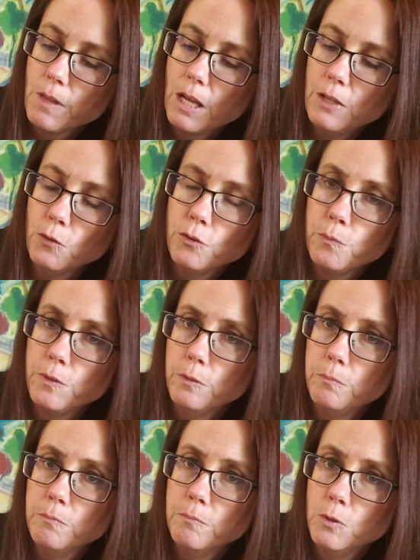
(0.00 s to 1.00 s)
And those are
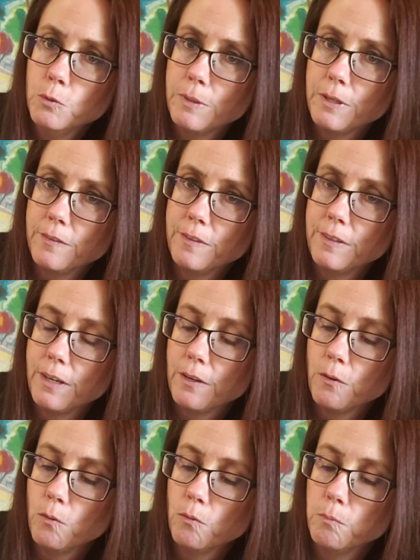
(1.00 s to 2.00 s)
real blueberries in
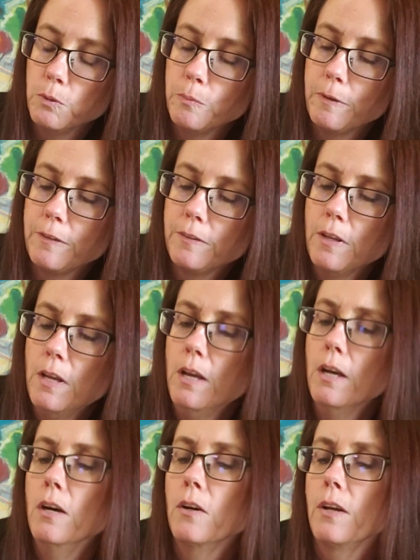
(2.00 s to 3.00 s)
there, whole blueberries.
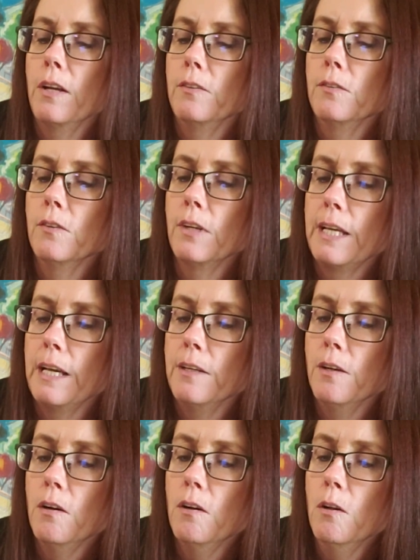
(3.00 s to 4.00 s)
Okay, so
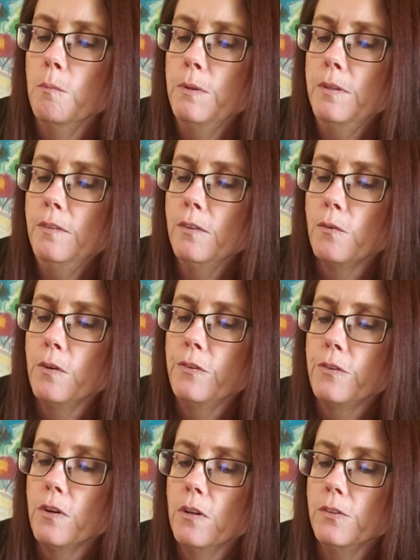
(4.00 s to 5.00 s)
again, almonds,
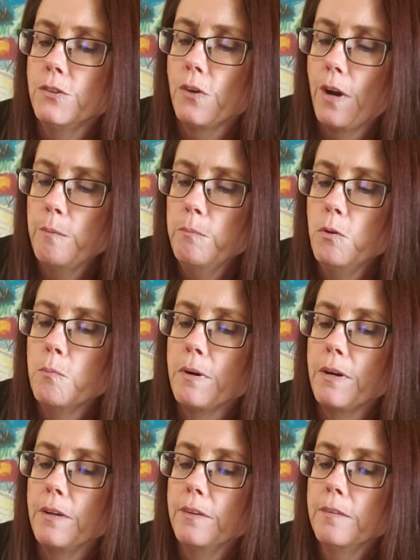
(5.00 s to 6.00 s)
erythritol, dried
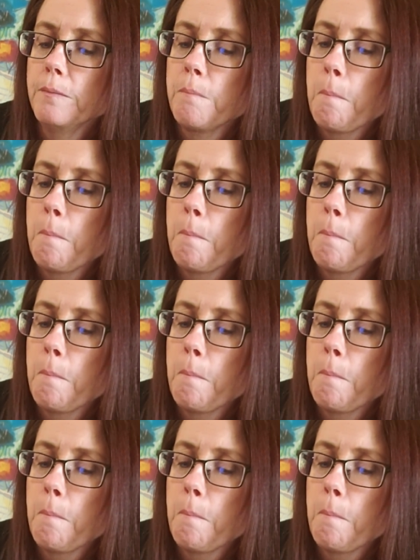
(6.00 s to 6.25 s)
blueberries,